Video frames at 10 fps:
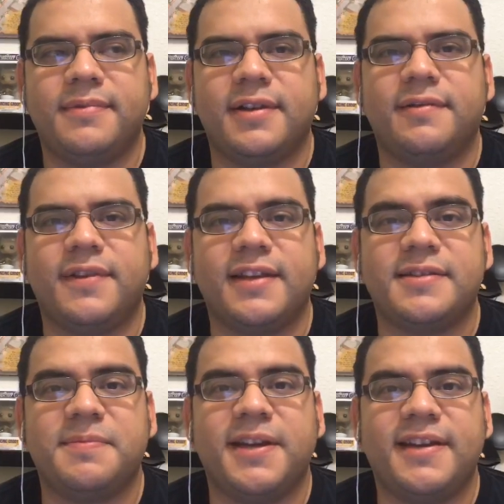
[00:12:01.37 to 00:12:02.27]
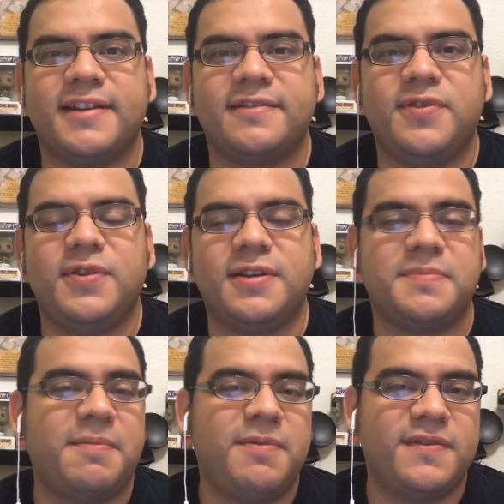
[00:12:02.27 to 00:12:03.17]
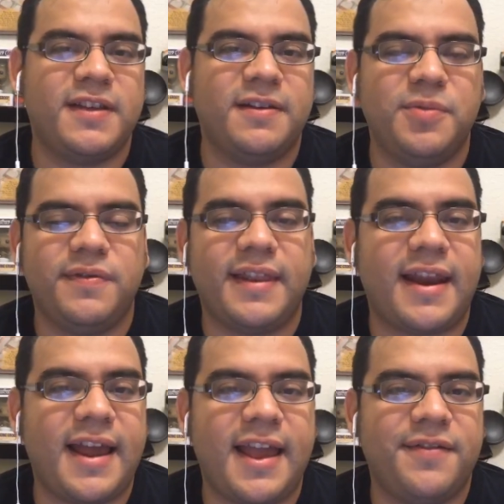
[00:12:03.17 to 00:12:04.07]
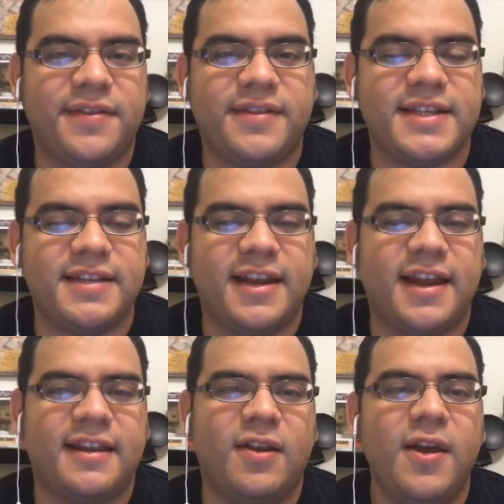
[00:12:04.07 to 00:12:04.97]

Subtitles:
love to get some ideas. Because maybe you've seen a movie that I haven't seen and